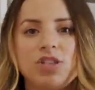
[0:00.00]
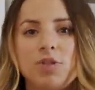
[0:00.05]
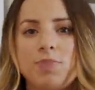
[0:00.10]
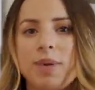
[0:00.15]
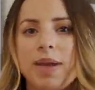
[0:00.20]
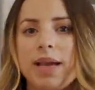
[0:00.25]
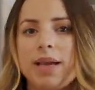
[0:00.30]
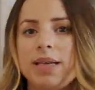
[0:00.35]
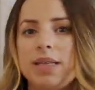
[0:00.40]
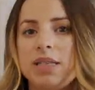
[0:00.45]
just
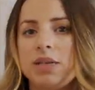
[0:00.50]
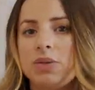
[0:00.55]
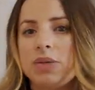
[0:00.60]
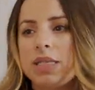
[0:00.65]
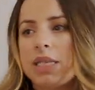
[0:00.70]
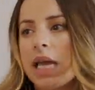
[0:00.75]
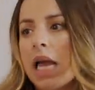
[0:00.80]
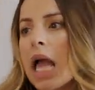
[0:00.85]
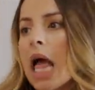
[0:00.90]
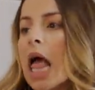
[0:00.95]
because there
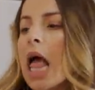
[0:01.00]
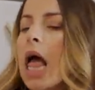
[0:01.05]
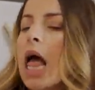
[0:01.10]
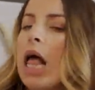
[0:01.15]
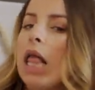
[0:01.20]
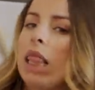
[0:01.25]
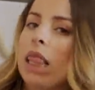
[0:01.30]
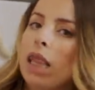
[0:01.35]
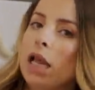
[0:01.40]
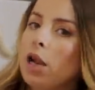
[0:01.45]
was like
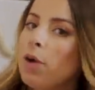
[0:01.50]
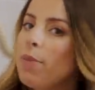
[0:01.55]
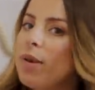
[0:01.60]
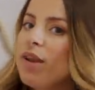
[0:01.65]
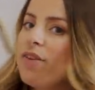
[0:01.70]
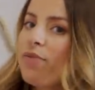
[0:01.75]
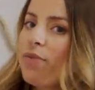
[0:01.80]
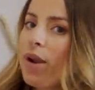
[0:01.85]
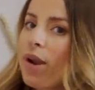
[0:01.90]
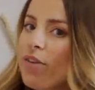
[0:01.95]
a little
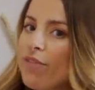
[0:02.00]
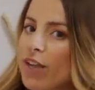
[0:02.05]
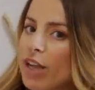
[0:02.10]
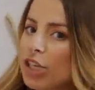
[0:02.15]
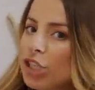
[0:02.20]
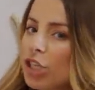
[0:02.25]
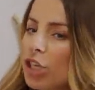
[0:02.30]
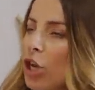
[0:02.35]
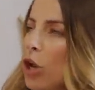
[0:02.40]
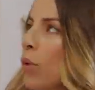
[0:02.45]
bit of
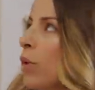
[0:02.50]
renovation